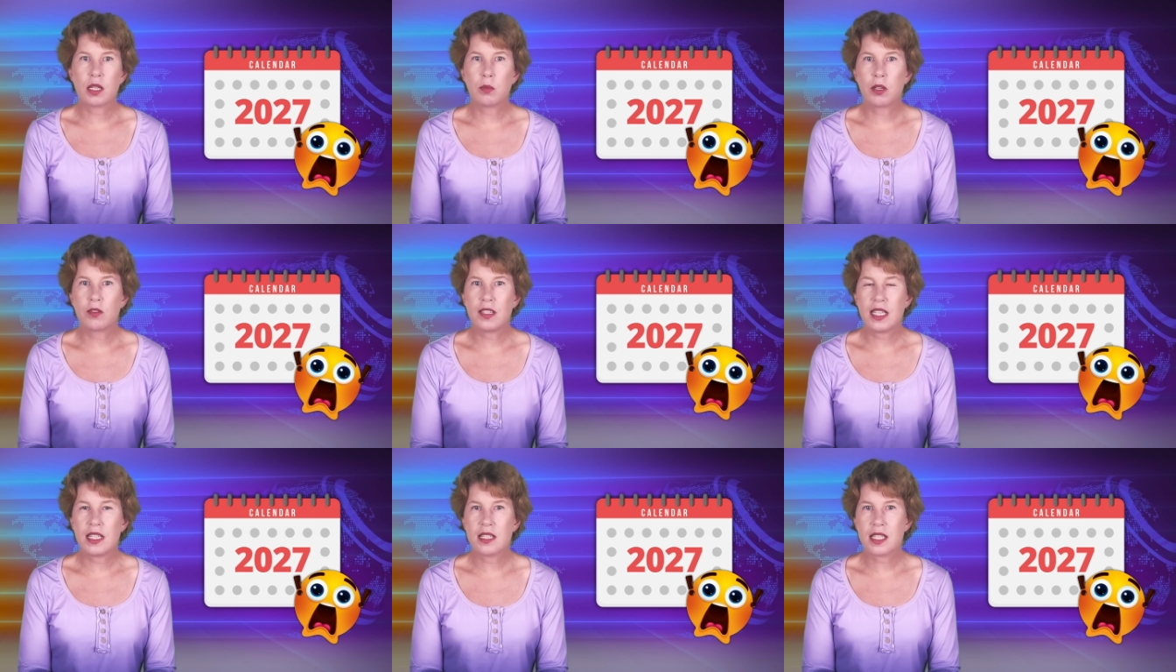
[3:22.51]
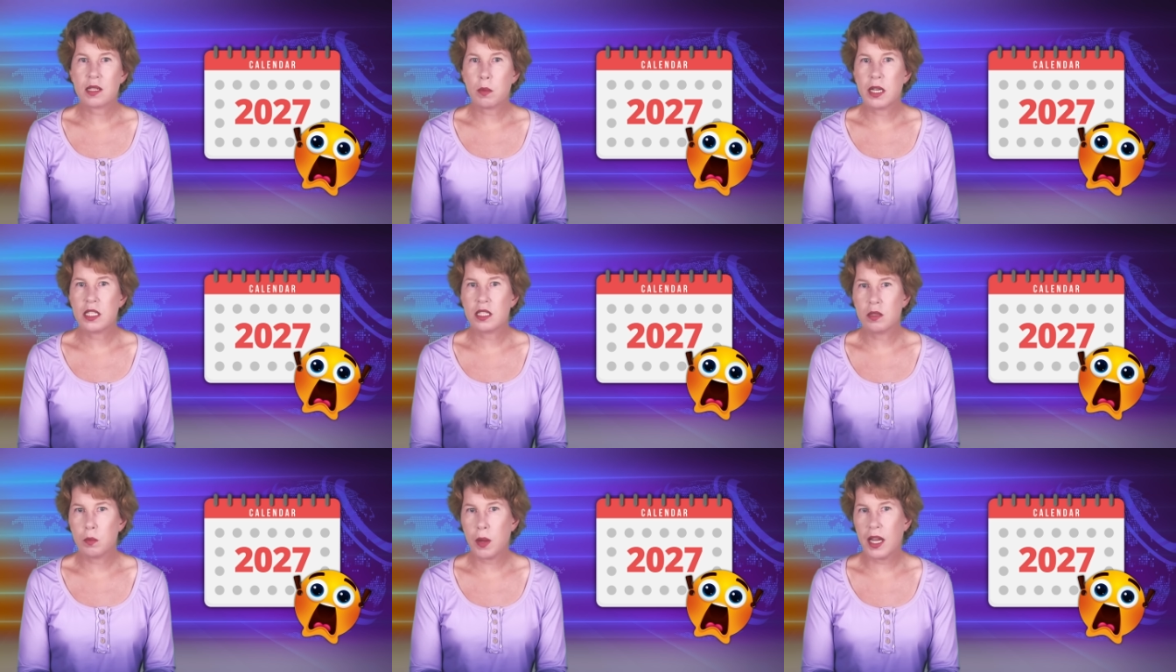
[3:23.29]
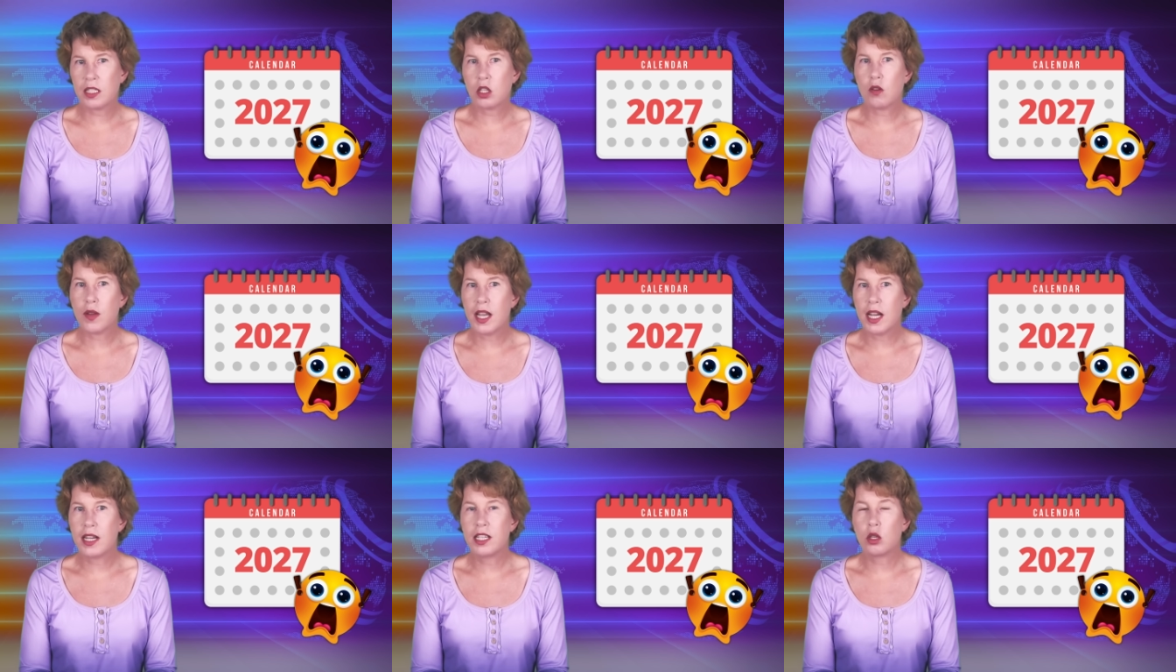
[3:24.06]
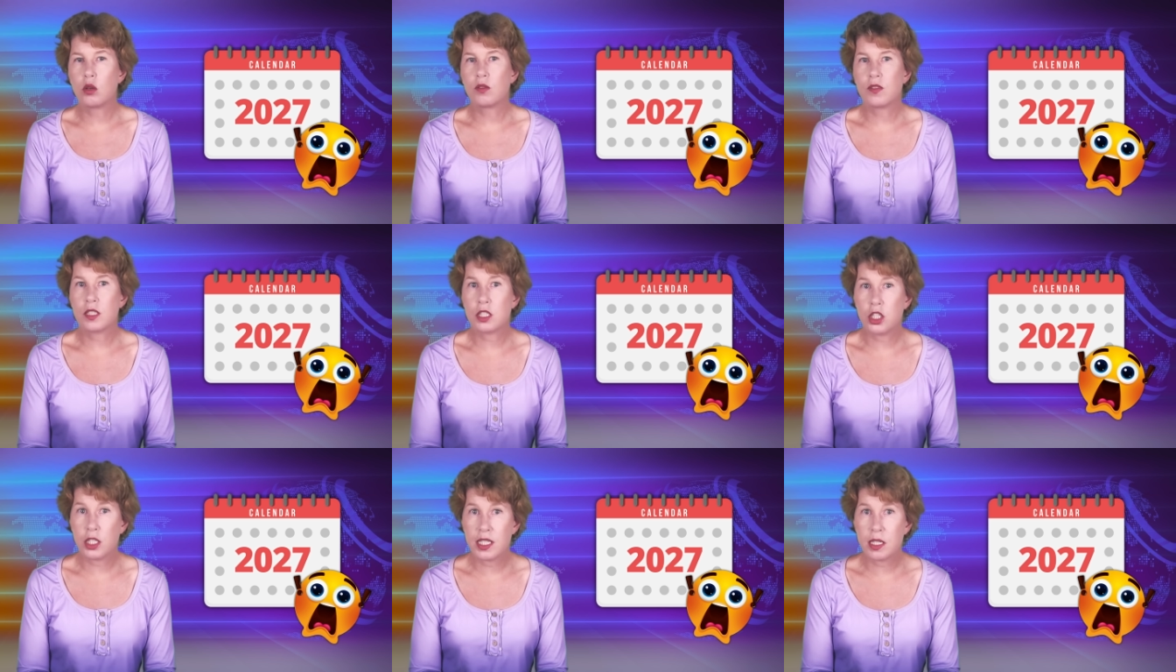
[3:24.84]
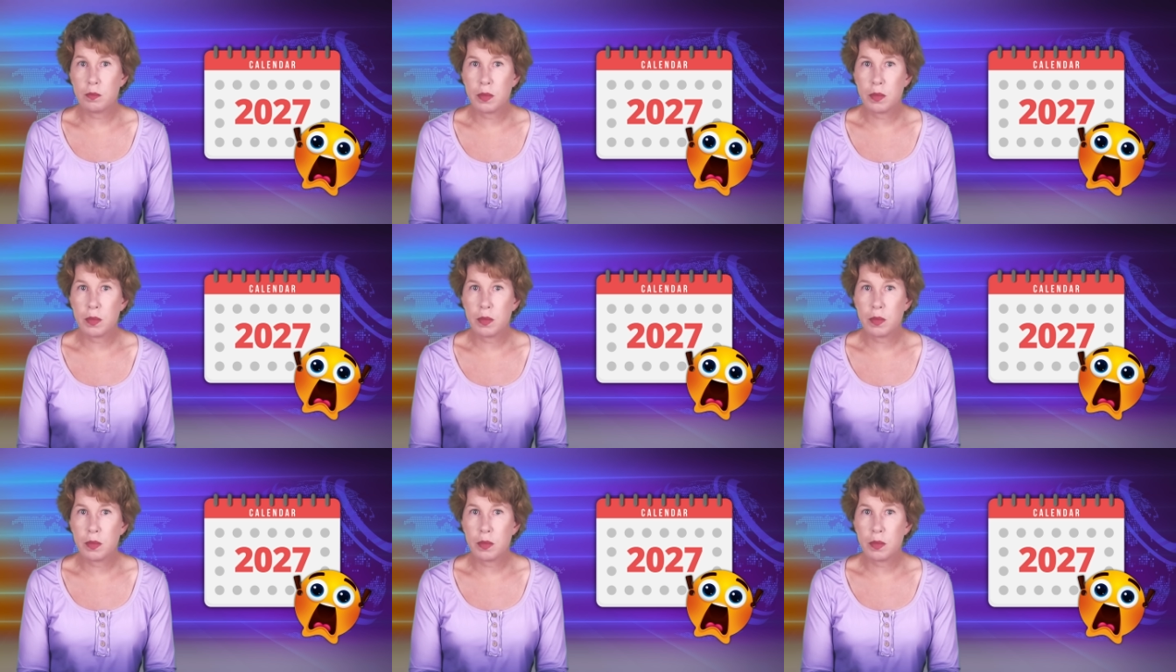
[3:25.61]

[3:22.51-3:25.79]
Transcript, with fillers: about the estimated impact of A I on the G D